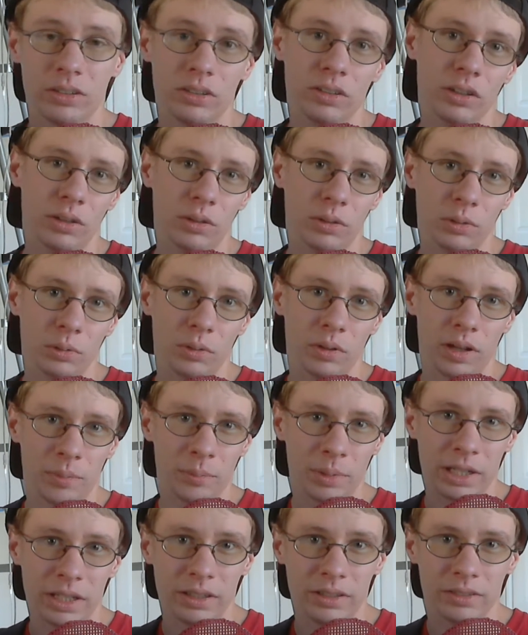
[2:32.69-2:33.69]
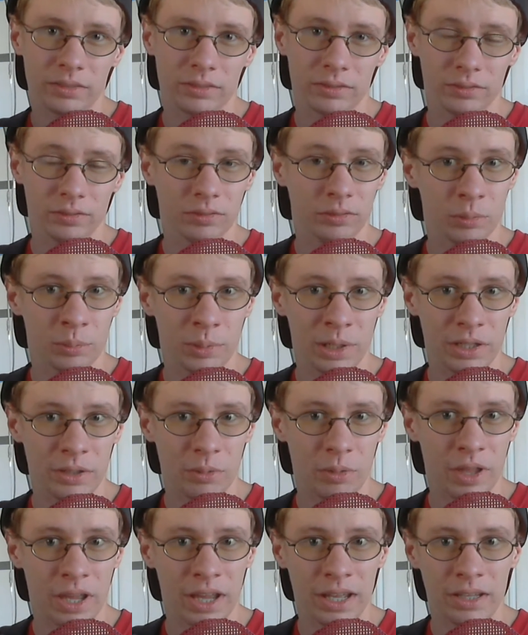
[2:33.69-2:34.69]
so I might I might
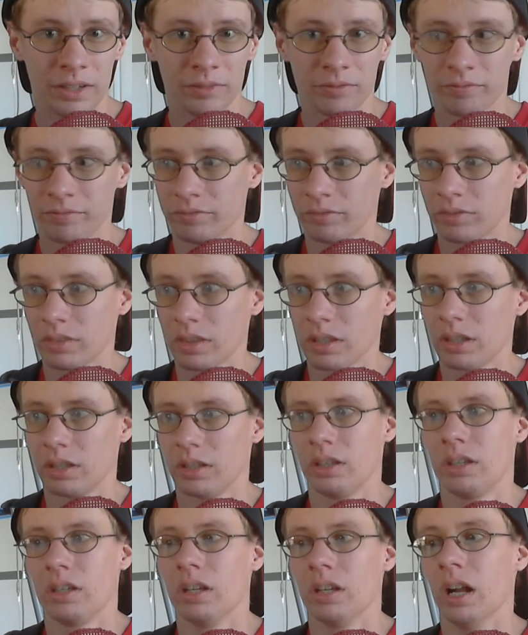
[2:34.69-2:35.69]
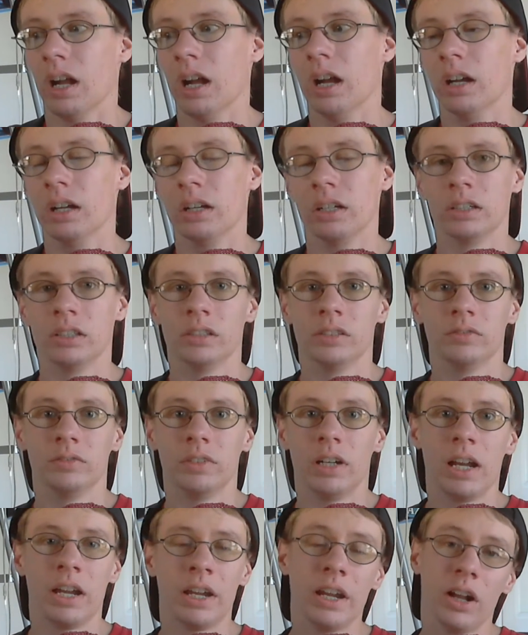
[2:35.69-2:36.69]
do that.
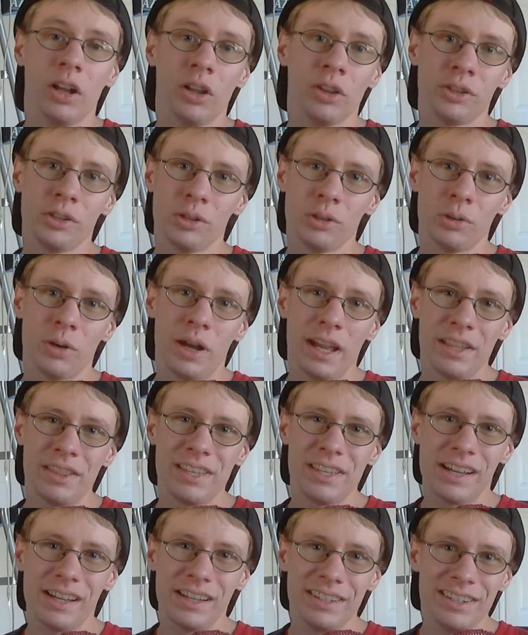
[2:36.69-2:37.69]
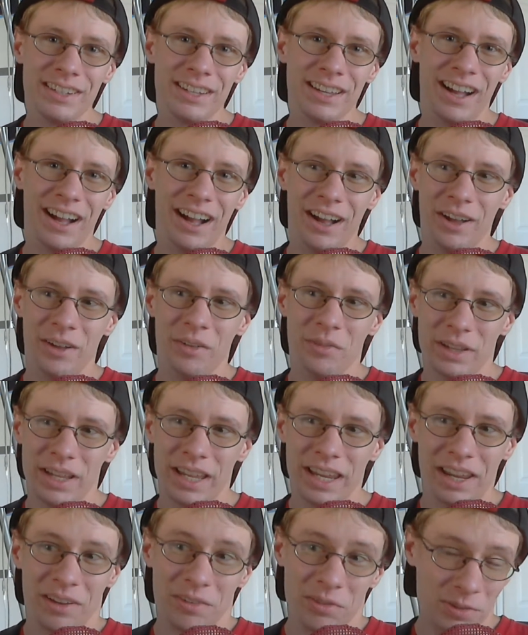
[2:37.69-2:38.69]
Um, I also had the idea of
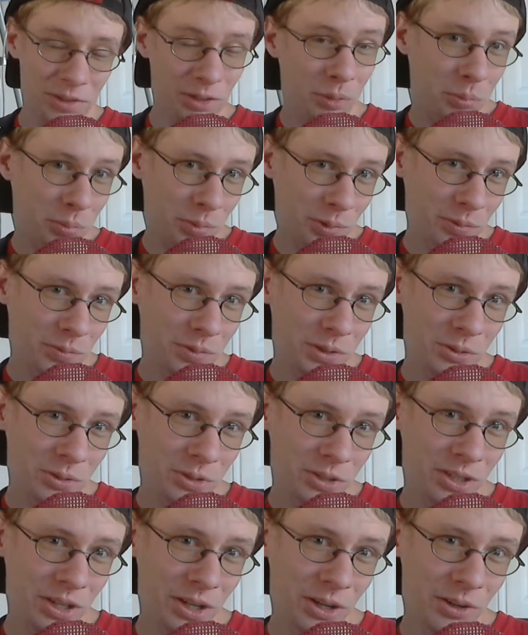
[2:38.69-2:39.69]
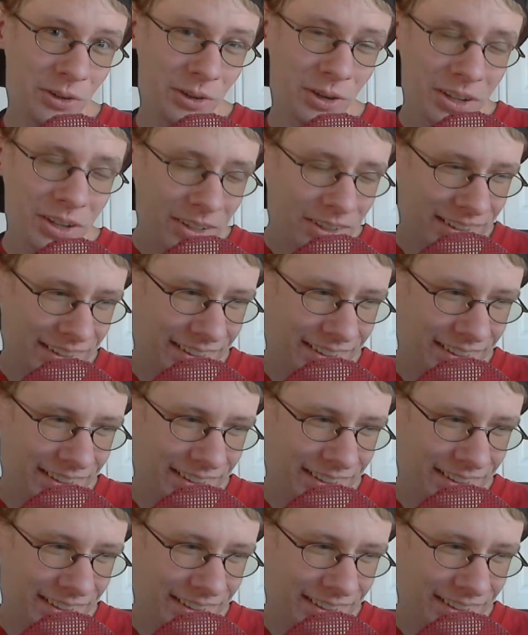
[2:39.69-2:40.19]
a film review show